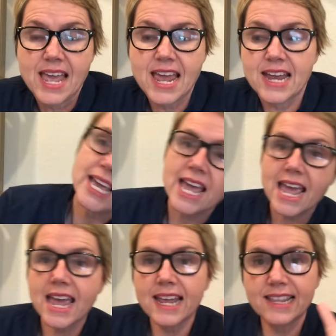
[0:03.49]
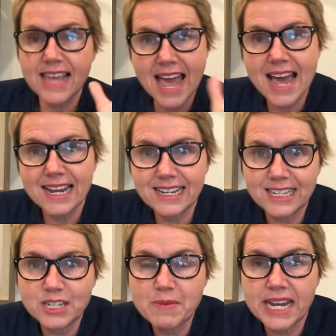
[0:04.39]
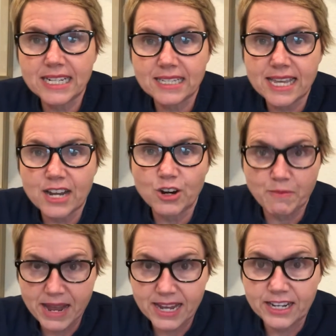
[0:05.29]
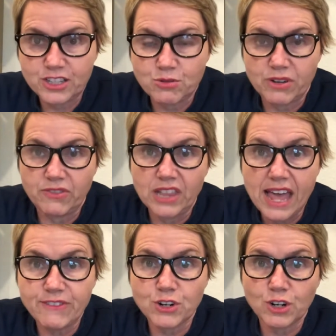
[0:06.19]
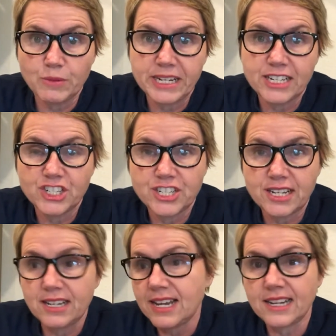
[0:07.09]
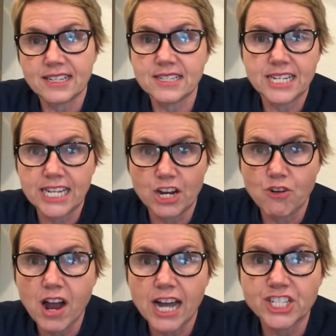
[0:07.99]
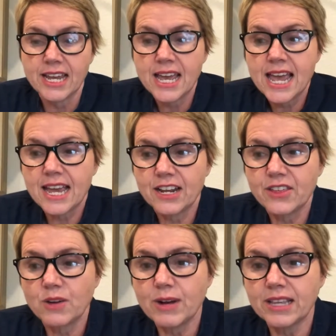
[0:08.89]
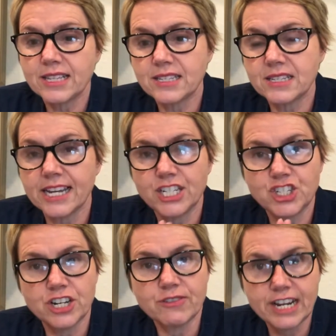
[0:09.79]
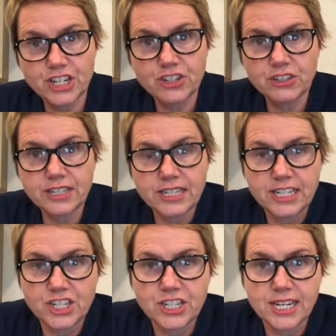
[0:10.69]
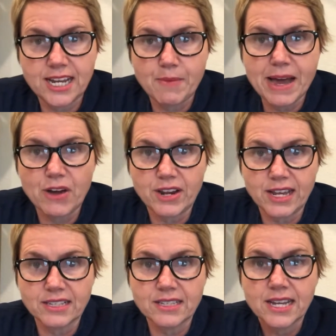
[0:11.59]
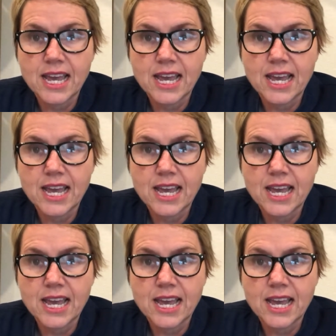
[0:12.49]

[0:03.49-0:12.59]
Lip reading: And the ad intimates that her man had sort of left her because she had a stinky crotch. And I thought, wow, this is like generational conditioning about us.